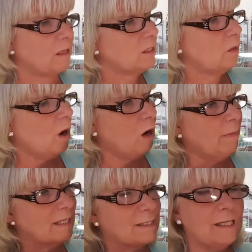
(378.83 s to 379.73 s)
So all
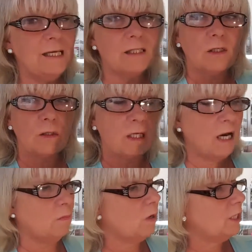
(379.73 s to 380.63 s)
my seasonal
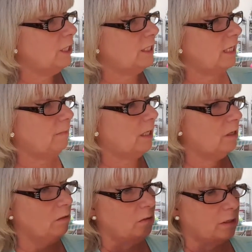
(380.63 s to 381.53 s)
type washi tape
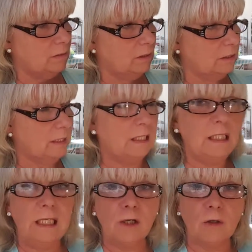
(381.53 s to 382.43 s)
goes in
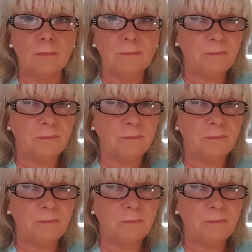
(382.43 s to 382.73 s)
here.